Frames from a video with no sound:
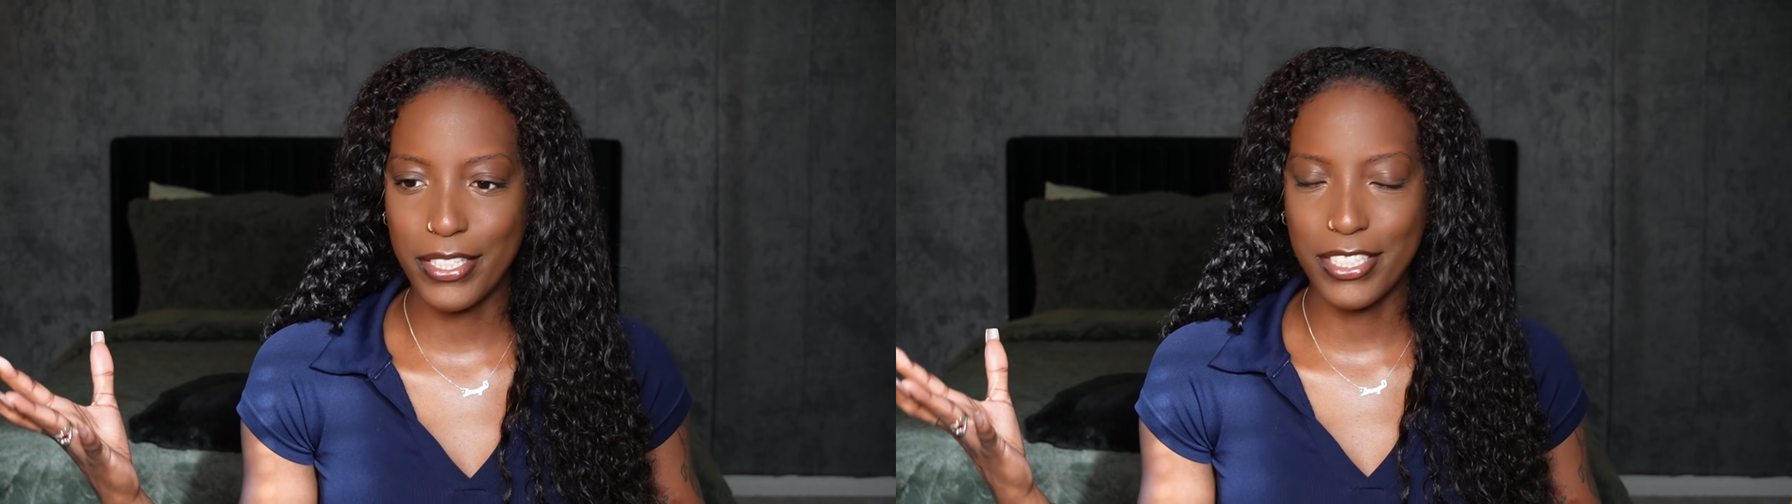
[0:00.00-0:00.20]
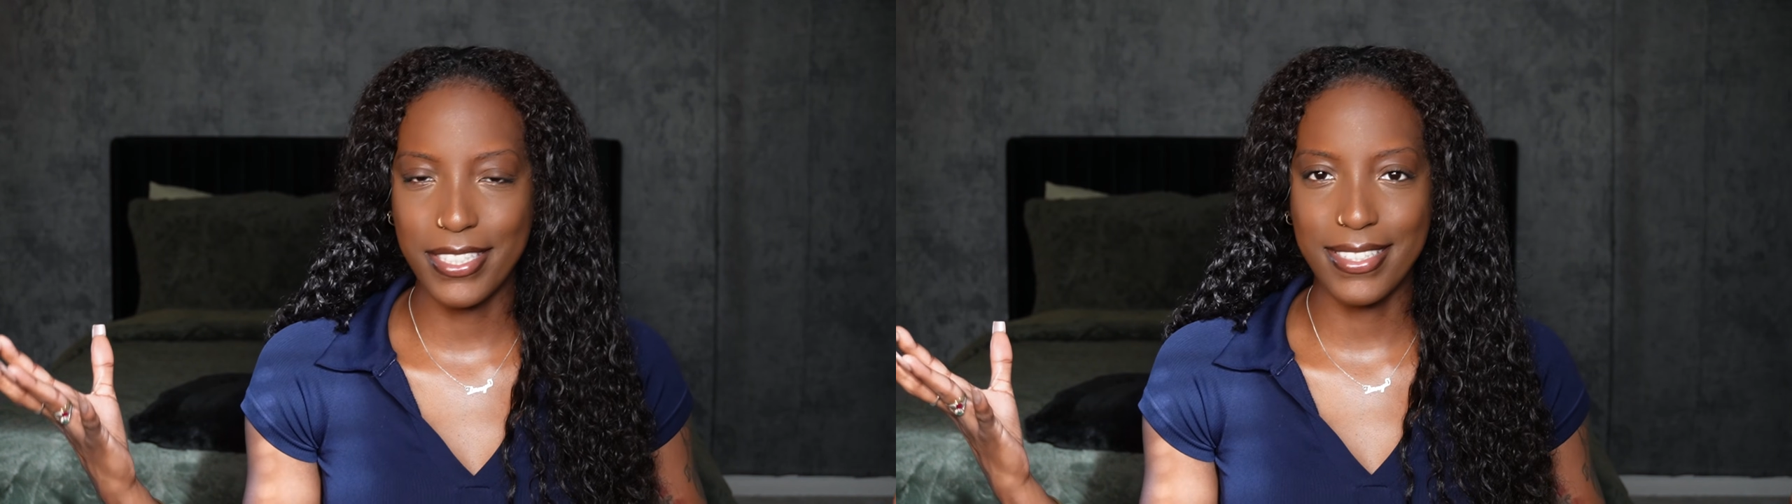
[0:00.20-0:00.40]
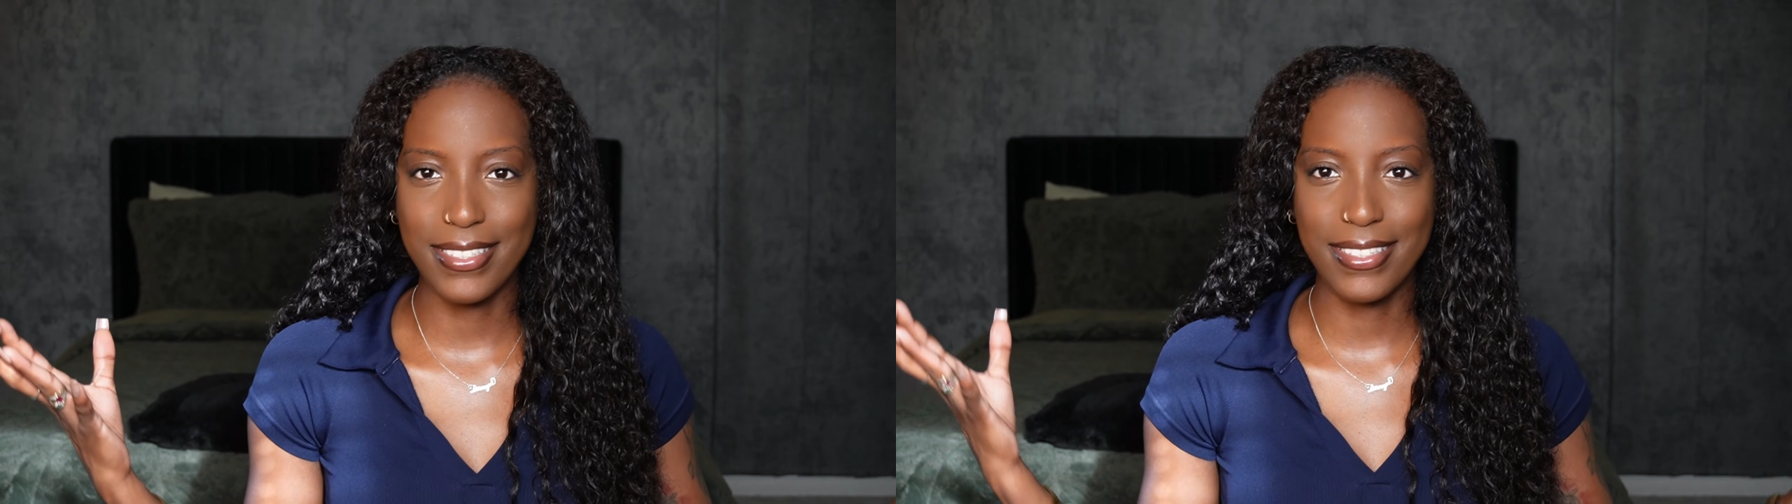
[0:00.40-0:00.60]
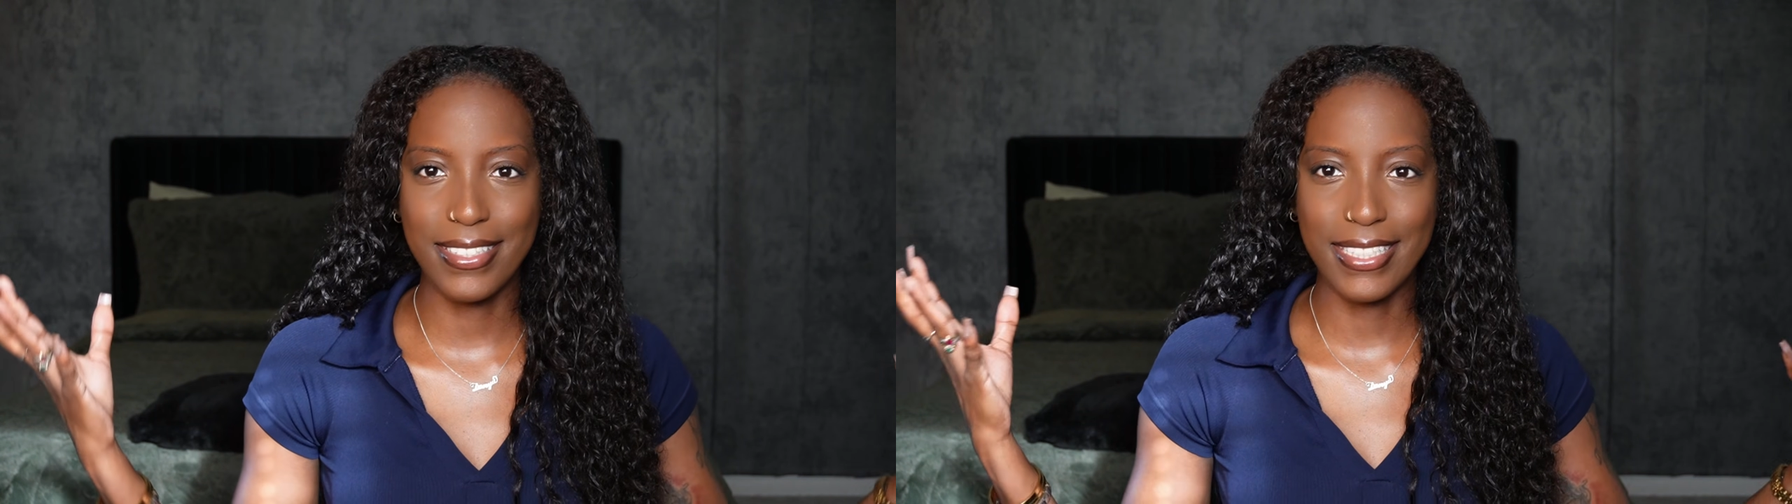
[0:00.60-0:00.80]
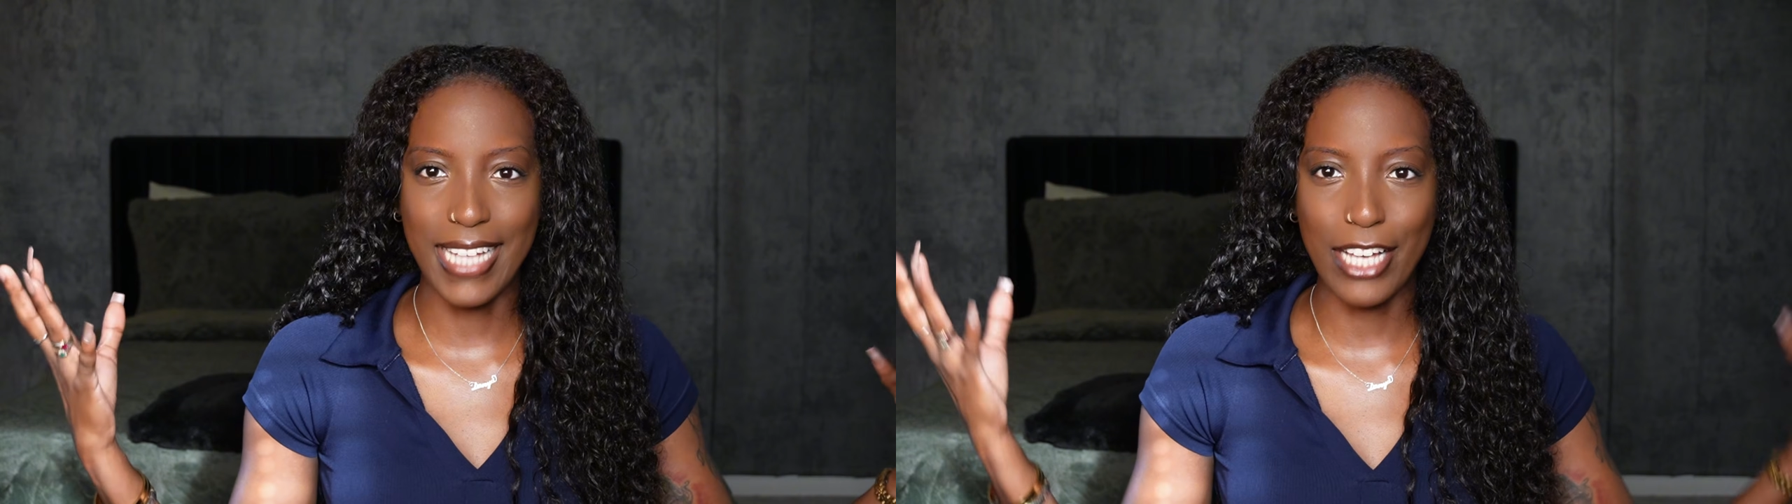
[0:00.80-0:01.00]

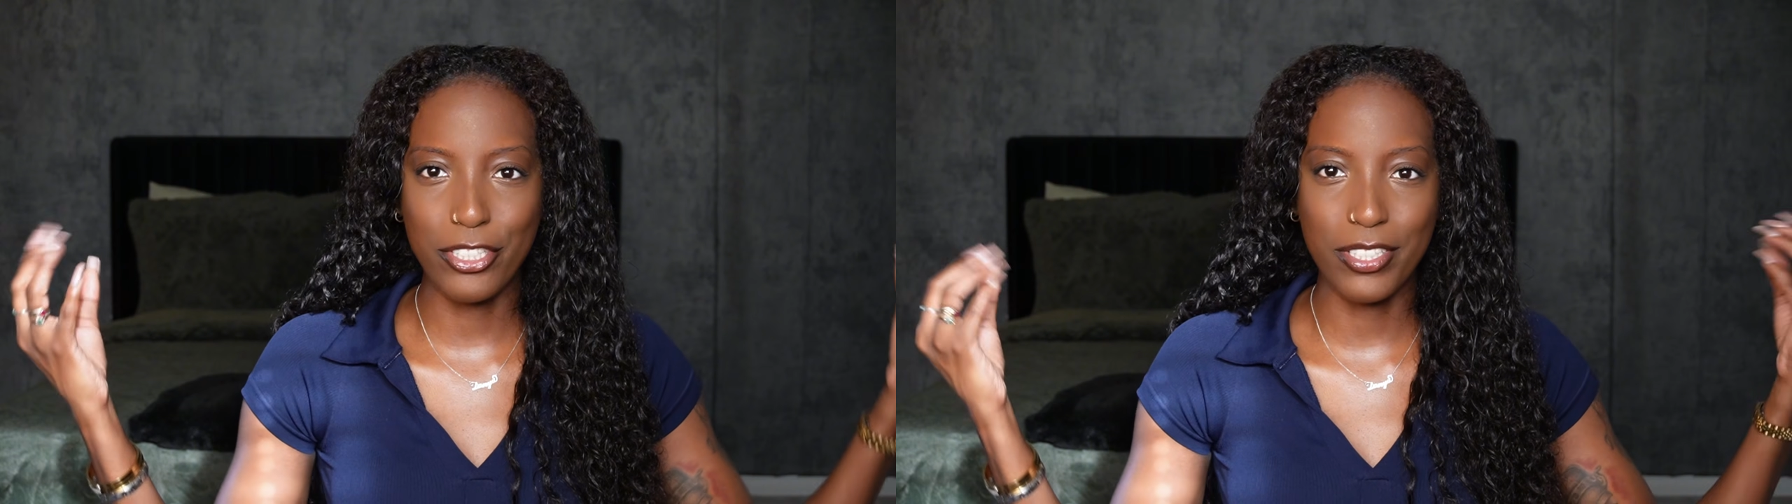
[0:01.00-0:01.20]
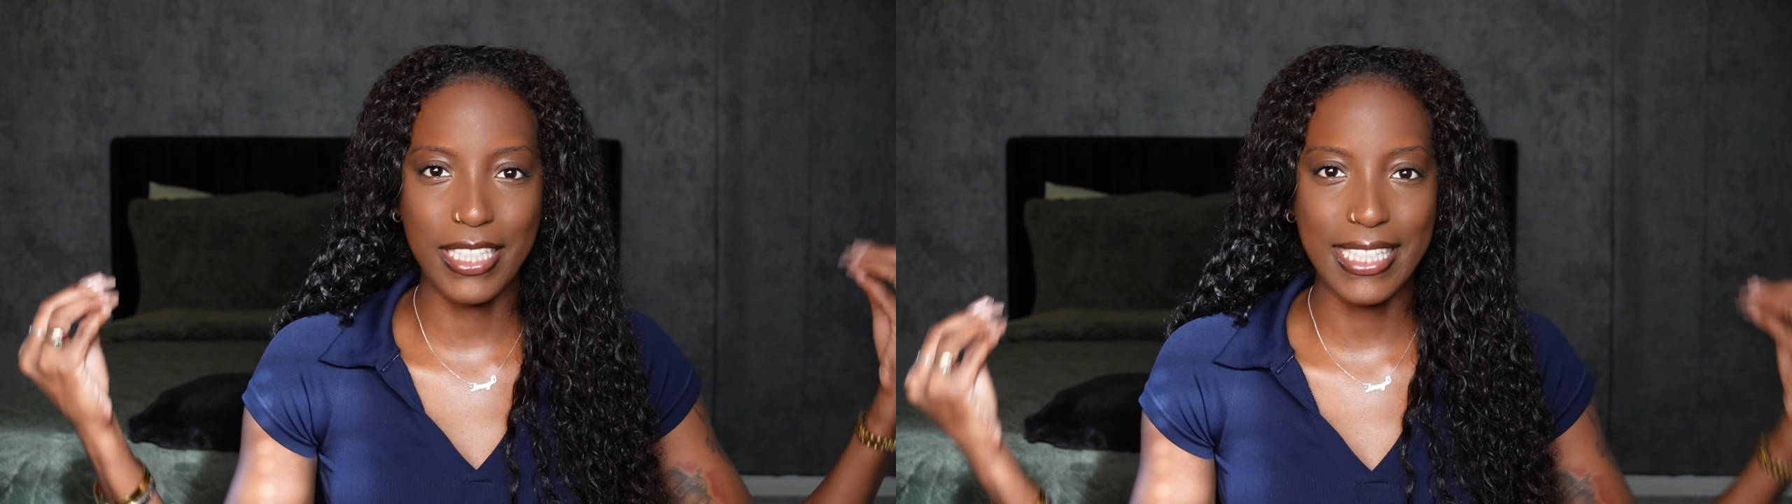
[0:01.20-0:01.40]
just naturally